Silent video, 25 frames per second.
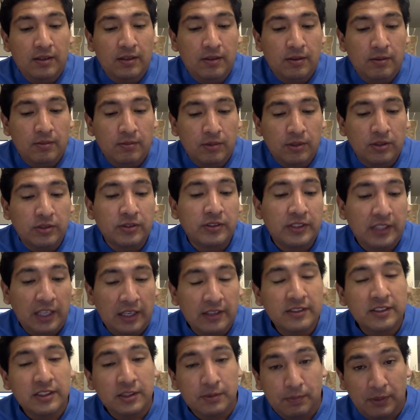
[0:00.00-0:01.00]
most of the
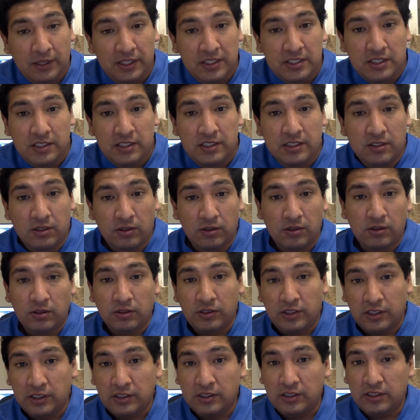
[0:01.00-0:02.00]
time these patients on
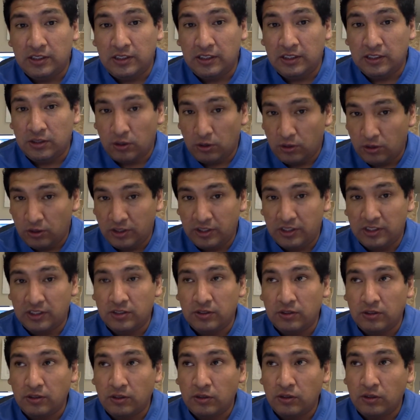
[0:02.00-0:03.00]
these orders
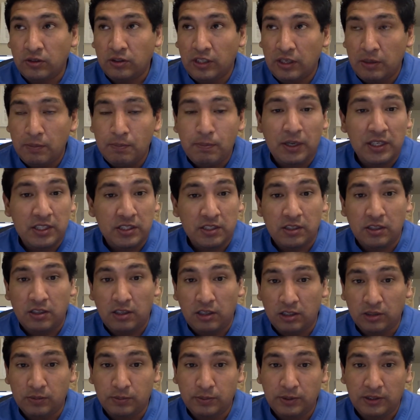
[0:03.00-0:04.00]
on inpatient
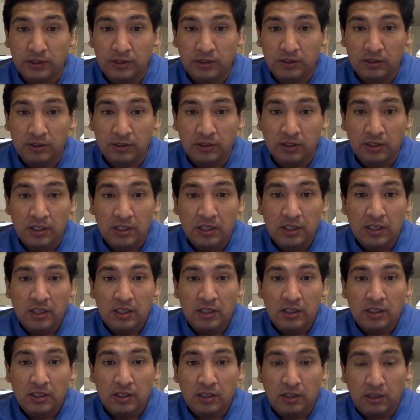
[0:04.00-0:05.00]

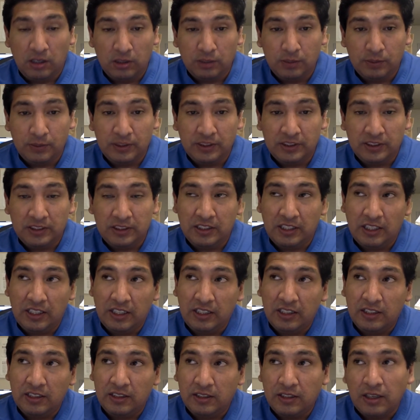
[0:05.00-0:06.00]
hospice,
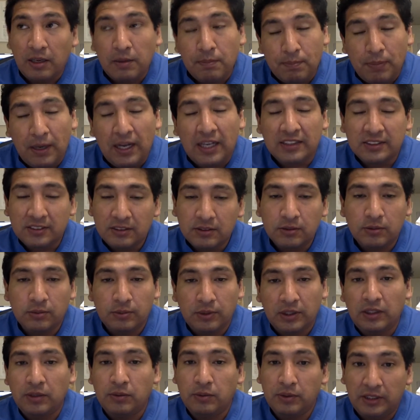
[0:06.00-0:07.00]
they pass
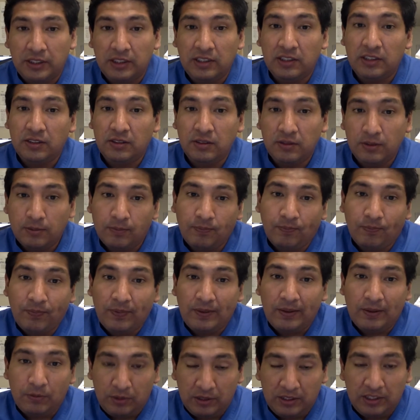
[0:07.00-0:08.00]
within
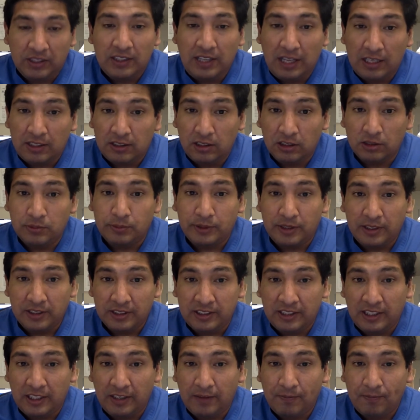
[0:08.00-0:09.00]
that hospital
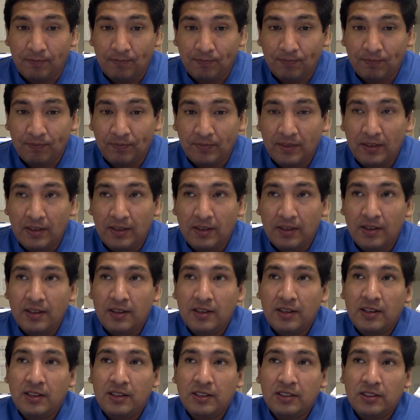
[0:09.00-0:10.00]
stay.
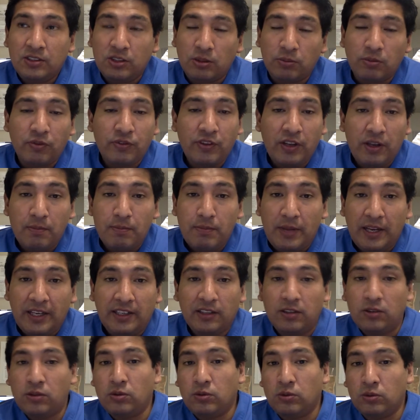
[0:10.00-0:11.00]
Some of them make
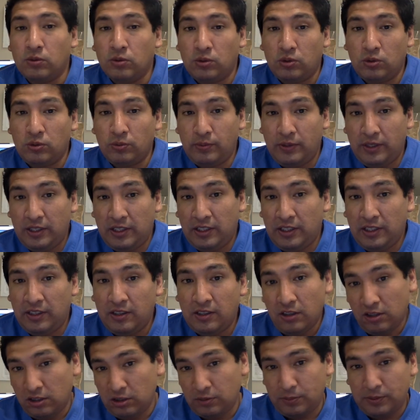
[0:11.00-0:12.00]
it to be
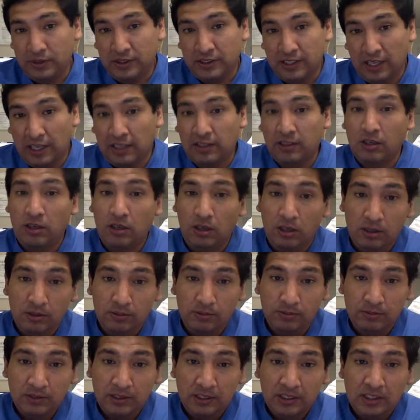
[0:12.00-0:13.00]
hospice at
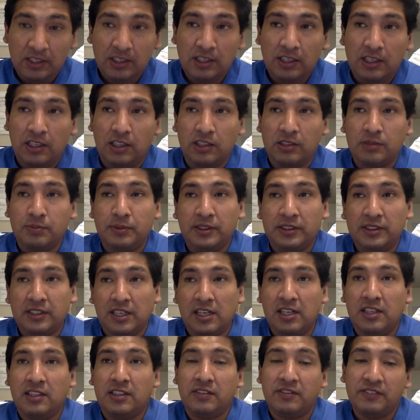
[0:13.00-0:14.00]
home, hospice
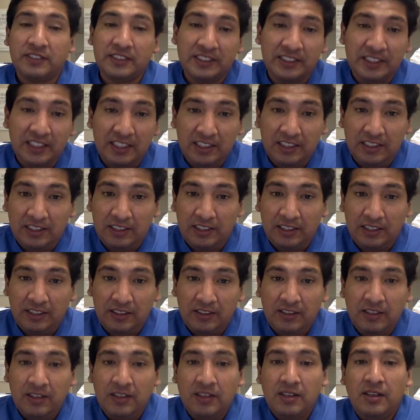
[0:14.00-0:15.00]
at a facility,
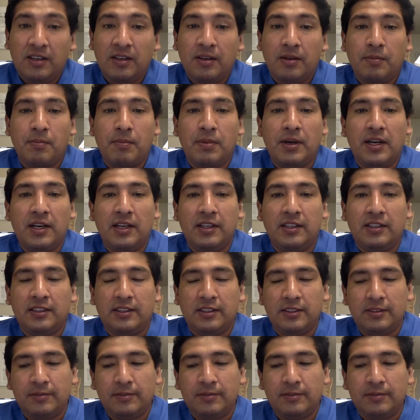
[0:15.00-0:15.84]
but